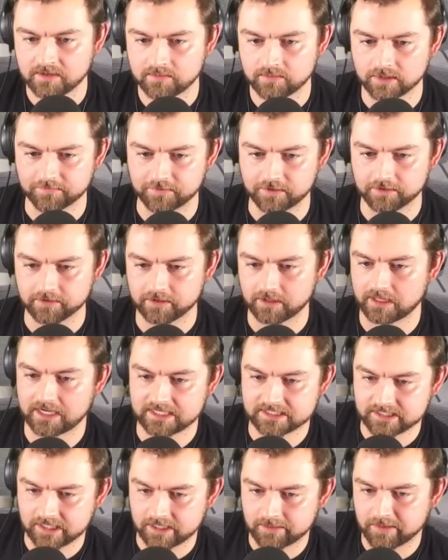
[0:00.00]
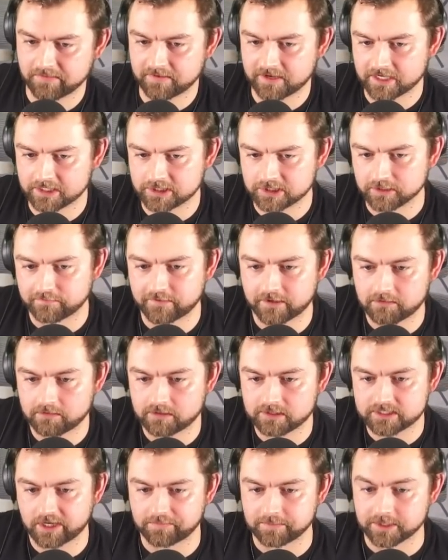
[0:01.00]
With the fall of the last enemy faction, the
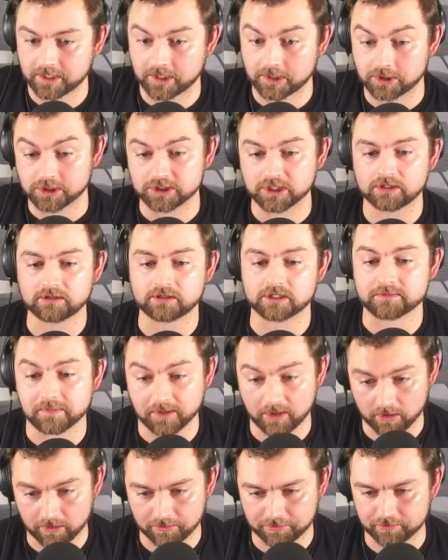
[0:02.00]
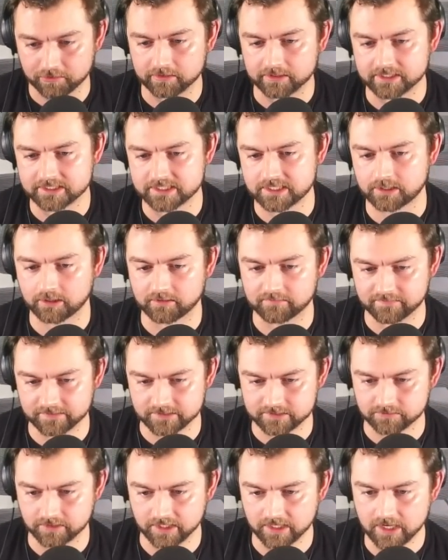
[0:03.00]
Federalist government under Douglas MacArthur has declared
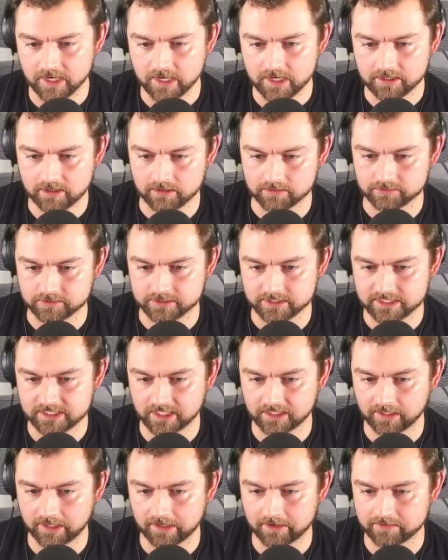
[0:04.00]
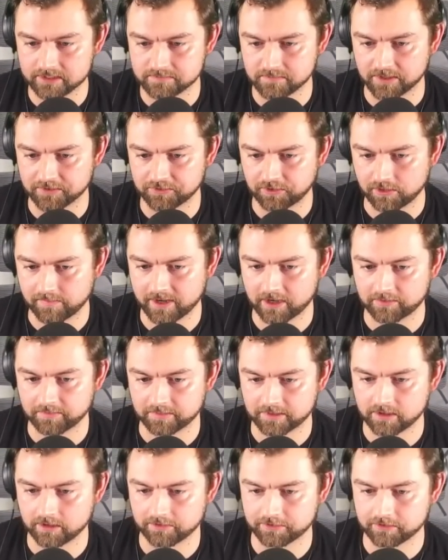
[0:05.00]
victory. Congress will decide later this month on the power of
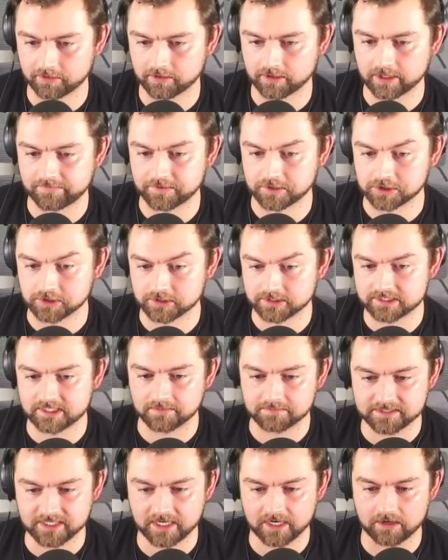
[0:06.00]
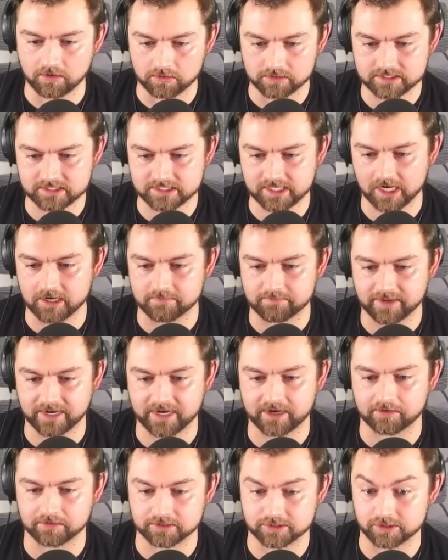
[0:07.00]
MacArthur and if he should step down or stay in
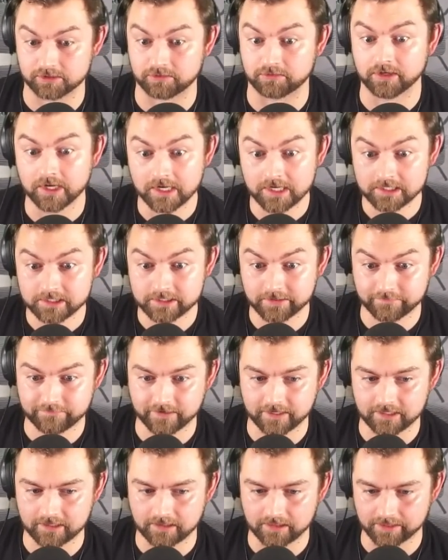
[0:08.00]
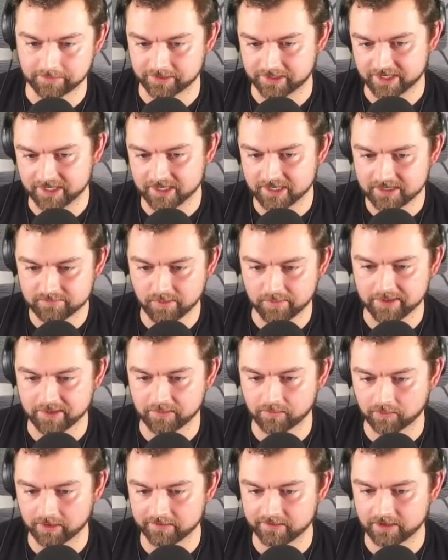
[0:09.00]
power to defend liberty. But many
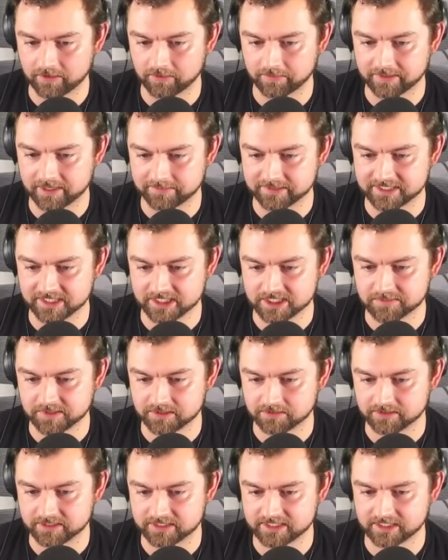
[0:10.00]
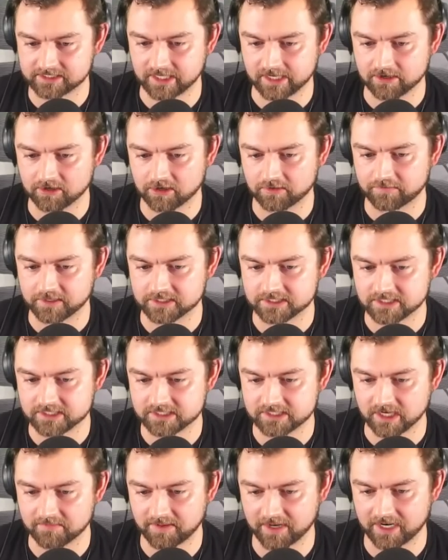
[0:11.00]
worry that he will become a despot or a dictator if he is to
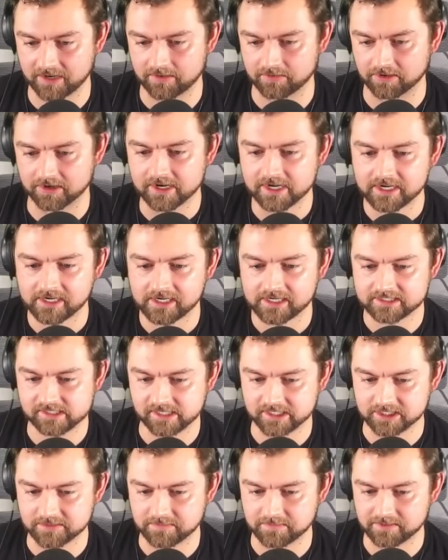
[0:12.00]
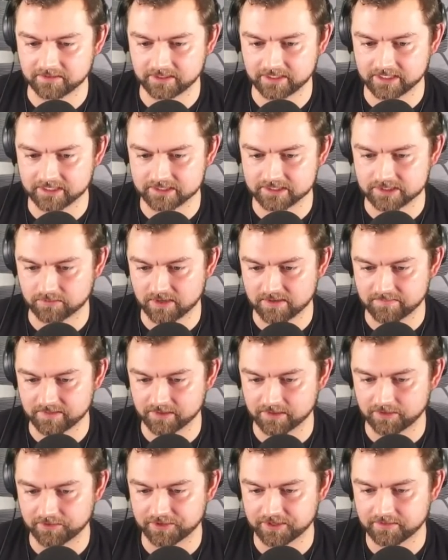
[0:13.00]
stay in power. As the nation begins to
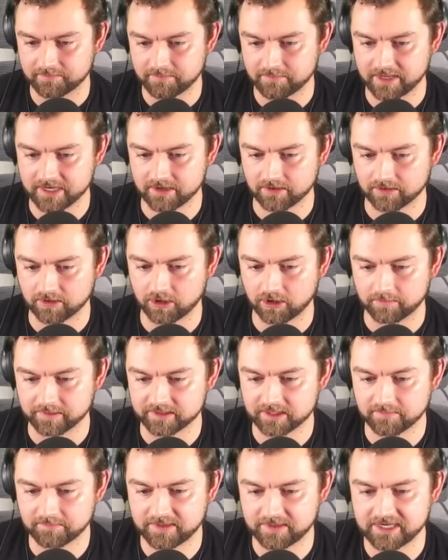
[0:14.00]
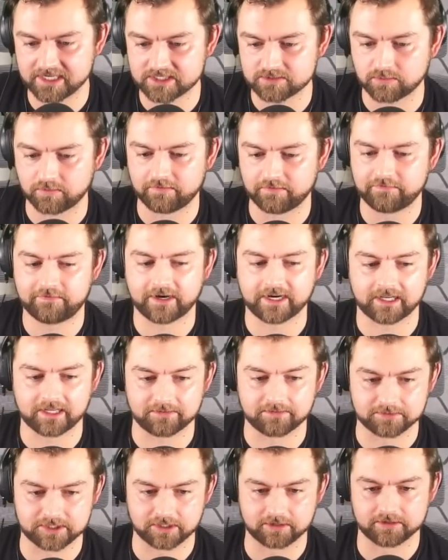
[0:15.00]
rebuild, many are hoping that peace will finally
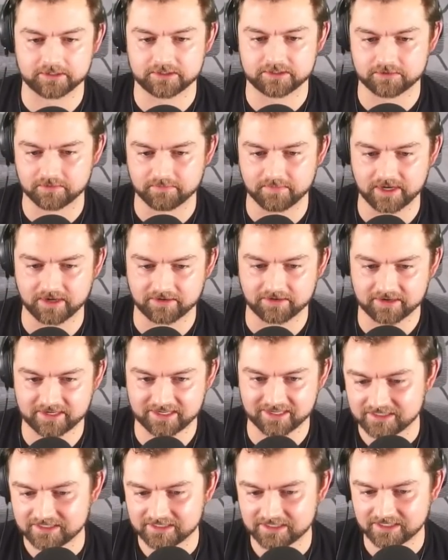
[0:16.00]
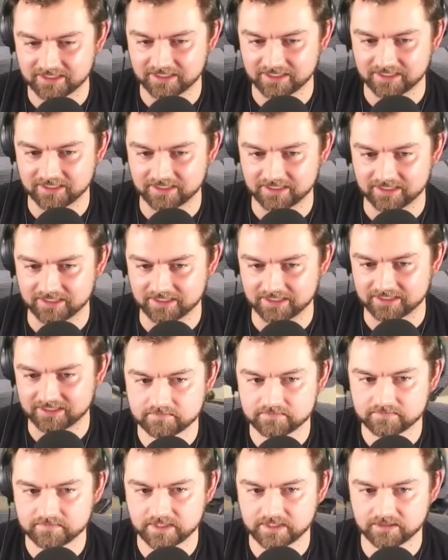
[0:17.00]
return to America.
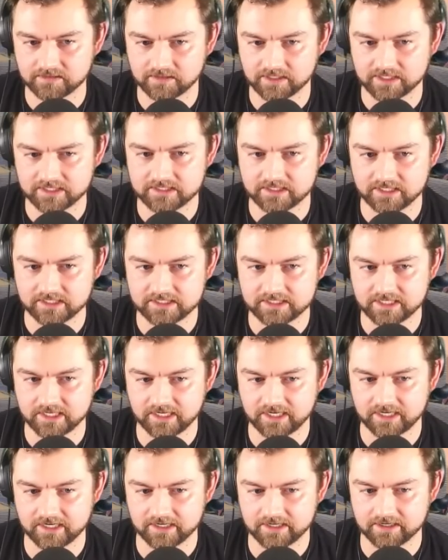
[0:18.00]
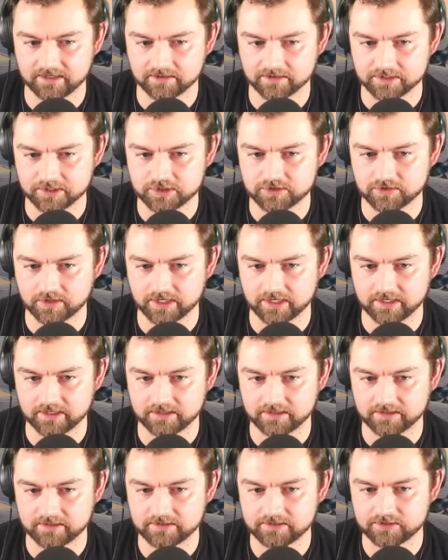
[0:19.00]
Here, let's get out of here and try
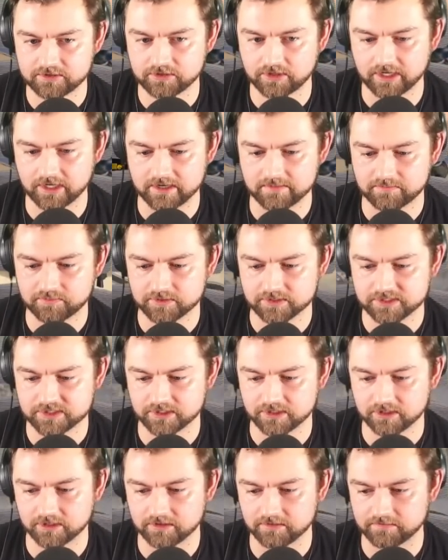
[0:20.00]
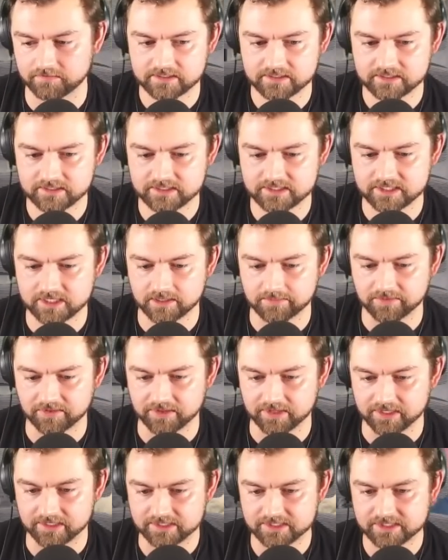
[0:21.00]
and preserve some of
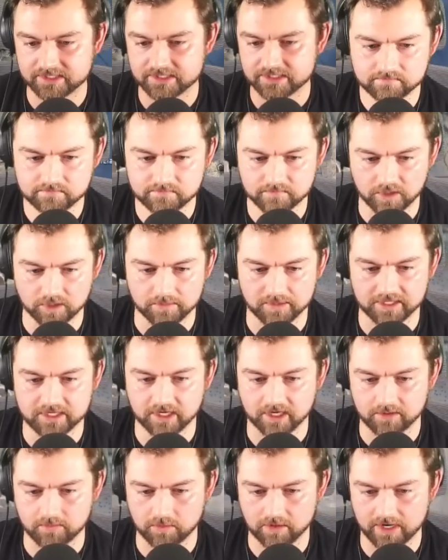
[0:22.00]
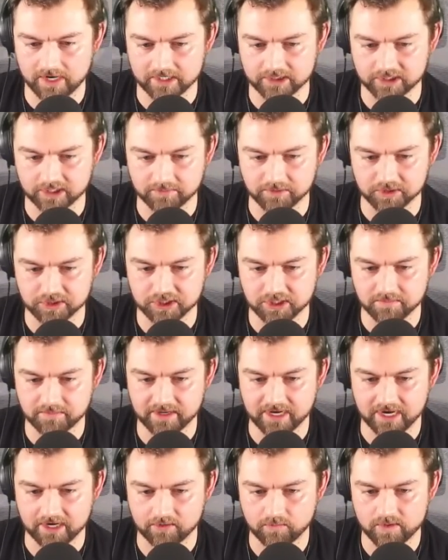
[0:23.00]
this. Oh my God, we're actually pushing him
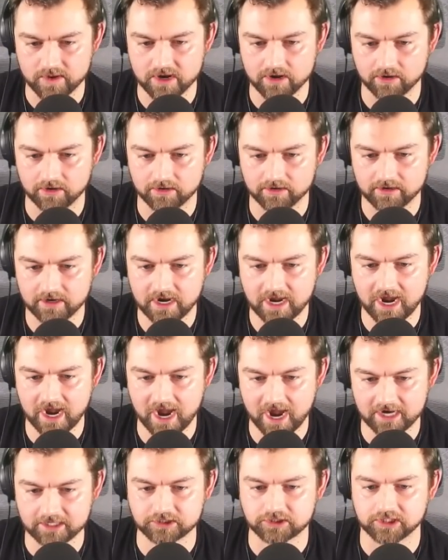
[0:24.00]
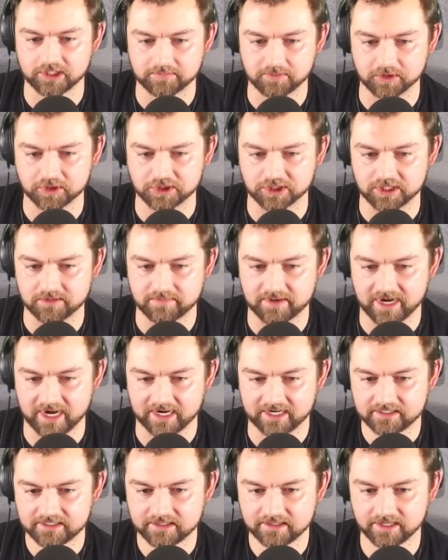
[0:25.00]
back. We are actually pushing him
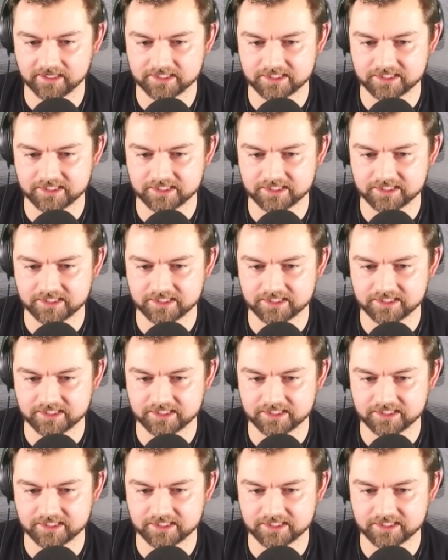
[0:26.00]
back. Let's